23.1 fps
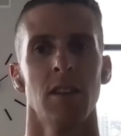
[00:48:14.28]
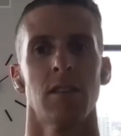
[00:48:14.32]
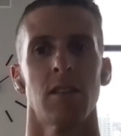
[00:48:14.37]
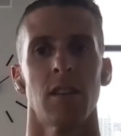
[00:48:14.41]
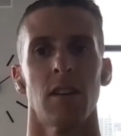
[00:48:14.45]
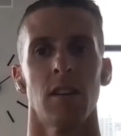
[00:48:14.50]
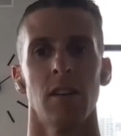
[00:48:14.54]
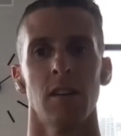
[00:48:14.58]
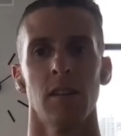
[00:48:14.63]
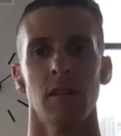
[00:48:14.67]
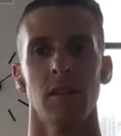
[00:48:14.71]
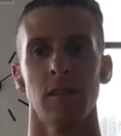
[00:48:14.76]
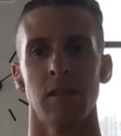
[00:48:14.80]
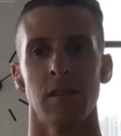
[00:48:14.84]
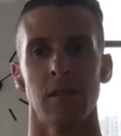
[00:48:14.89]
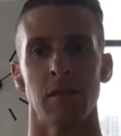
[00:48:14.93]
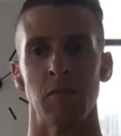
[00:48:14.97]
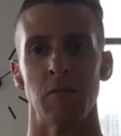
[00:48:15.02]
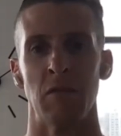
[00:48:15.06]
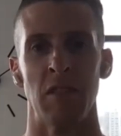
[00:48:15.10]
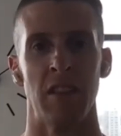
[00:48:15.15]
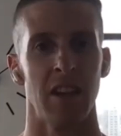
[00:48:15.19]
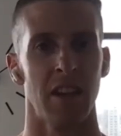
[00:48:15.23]
So
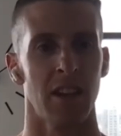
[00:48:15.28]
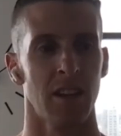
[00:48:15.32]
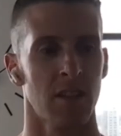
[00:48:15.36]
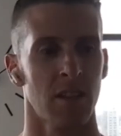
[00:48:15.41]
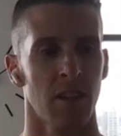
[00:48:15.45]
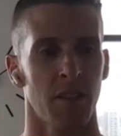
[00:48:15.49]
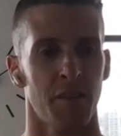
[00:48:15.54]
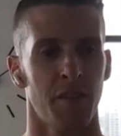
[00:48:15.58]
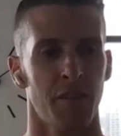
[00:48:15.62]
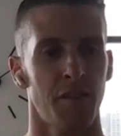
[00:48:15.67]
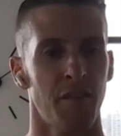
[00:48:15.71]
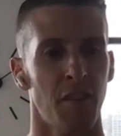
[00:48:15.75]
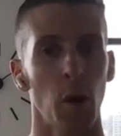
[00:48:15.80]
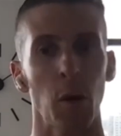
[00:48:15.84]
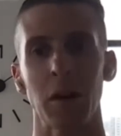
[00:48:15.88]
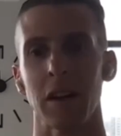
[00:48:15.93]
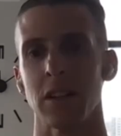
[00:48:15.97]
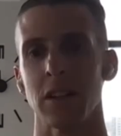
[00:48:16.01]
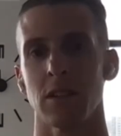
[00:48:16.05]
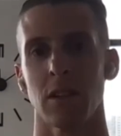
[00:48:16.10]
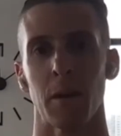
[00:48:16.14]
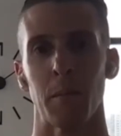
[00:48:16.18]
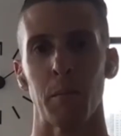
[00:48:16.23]
this
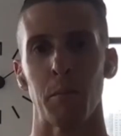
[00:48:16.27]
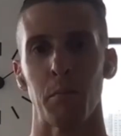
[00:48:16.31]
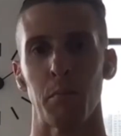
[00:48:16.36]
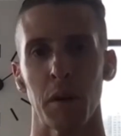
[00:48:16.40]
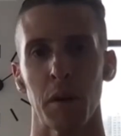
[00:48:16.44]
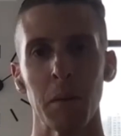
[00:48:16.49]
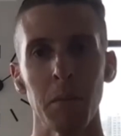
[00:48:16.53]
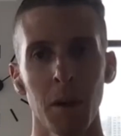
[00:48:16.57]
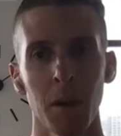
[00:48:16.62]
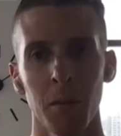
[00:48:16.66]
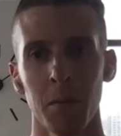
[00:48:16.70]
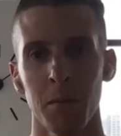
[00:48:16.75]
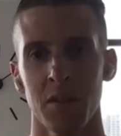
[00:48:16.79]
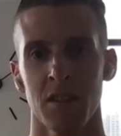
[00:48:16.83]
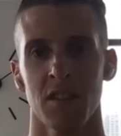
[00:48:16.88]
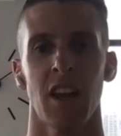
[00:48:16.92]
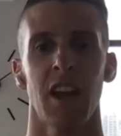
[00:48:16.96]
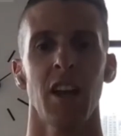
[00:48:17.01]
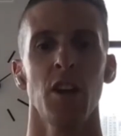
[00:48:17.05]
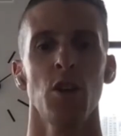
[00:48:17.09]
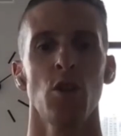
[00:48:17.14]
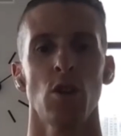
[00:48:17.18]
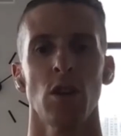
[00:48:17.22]
focus on
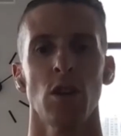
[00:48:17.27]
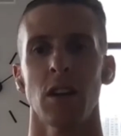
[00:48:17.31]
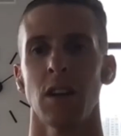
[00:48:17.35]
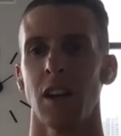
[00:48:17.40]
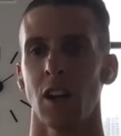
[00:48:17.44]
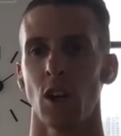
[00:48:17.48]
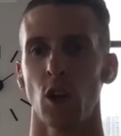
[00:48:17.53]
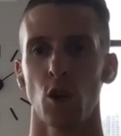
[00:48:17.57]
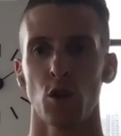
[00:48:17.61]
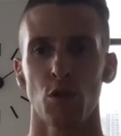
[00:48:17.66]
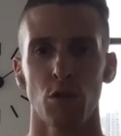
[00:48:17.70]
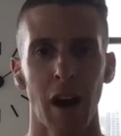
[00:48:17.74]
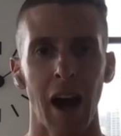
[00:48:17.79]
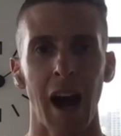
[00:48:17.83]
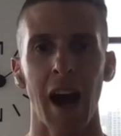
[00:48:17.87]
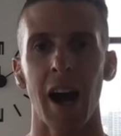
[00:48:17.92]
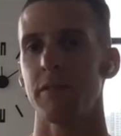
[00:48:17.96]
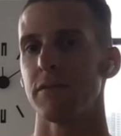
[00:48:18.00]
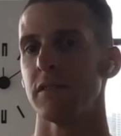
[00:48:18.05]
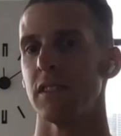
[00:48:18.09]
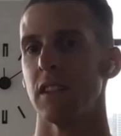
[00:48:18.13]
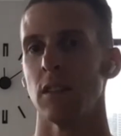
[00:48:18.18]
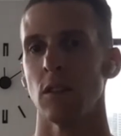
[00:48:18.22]
premiumization and
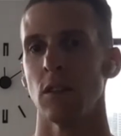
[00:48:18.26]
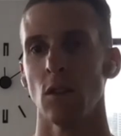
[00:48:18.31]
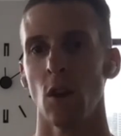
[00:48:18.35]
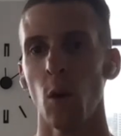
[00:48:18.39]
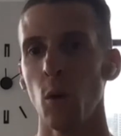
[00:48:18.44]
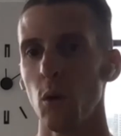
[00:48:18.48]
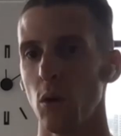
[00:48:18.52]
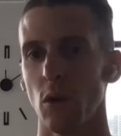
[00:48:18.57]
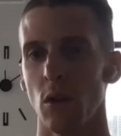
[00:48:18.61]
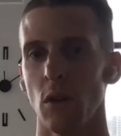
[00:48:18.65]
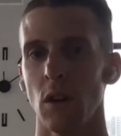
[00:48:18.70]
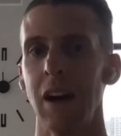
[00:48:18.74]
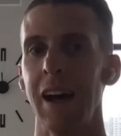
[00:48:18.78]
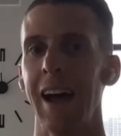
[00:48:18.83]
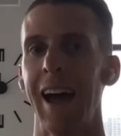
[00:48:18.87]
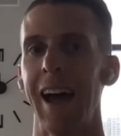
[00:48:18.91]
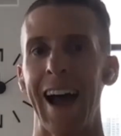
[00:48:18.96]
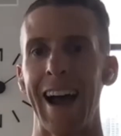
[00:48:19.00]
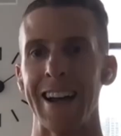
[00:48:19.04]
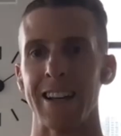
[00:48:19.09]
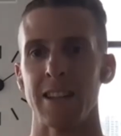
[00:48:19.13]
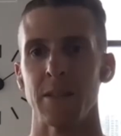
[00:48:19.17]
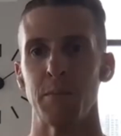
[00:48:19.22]
craft and local
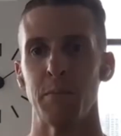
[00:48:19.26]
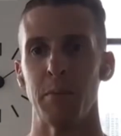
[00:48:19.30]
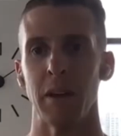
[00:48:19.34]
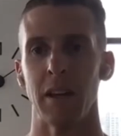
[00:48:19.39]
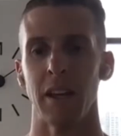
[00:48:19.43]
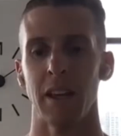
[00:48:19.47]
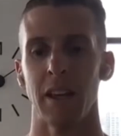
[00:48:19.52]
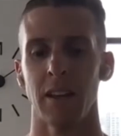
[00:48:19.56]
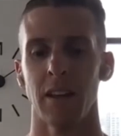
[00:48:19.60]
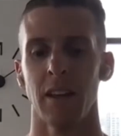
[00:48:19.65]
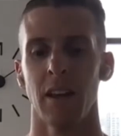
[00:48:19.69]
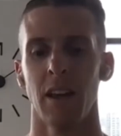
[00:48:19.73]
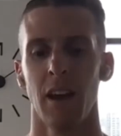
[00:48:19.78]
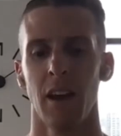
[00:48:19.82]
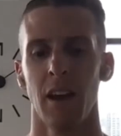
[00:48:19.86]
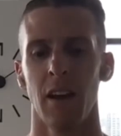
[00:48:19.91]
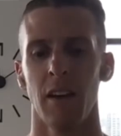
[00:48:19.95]
has been